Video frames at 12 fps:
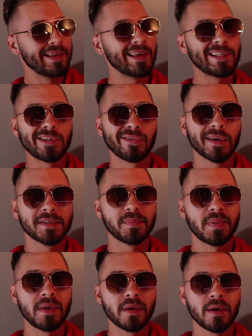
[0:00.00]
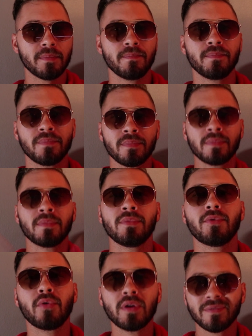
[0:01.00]
Get your XP up.
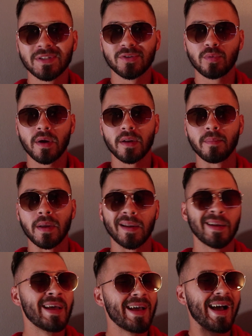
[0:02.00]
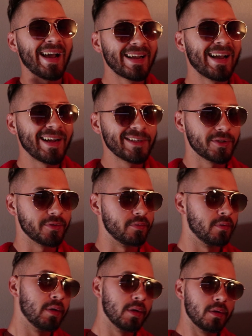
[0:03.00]
Don't even sweat it, man. I got you.
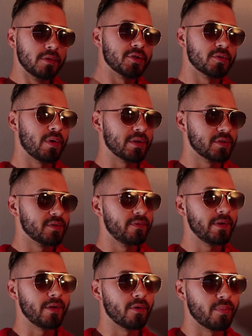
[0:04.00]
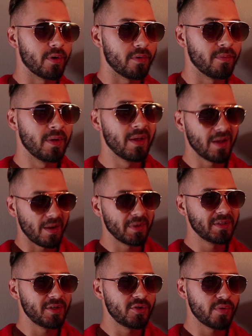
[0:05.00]
Just watch this video, bro. I'm
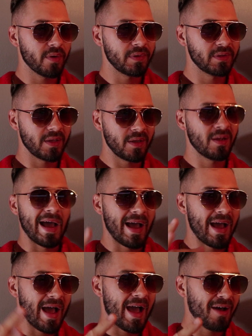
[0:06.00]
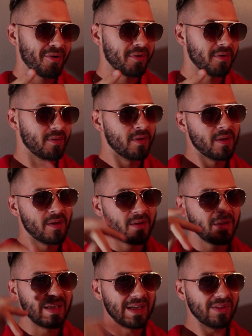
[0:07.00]
gonna teach you everything. How to
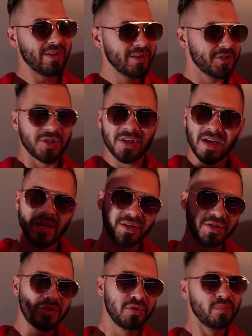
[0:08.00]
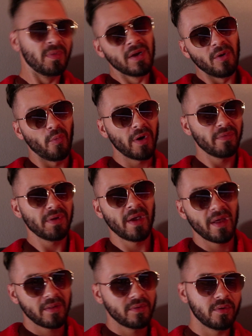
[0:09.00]
glitch, dupe, whatever you
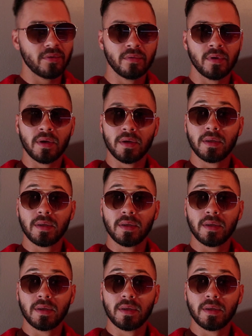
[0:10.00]
gotta do.